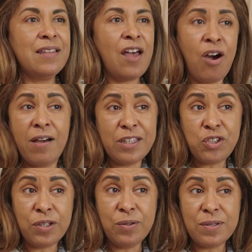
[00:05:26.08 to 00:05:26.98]
Heart
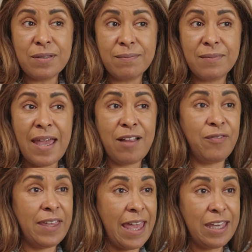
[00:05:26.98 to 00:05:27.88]
issues,
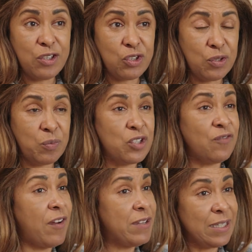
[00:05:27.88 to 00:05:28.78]
LVH, which is
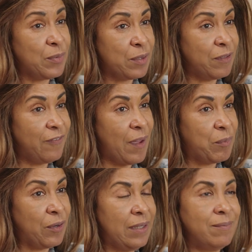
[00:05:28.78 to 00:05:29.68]
very typical of
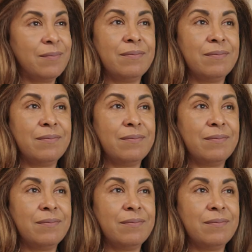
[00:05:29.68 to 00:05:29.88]
Fabry.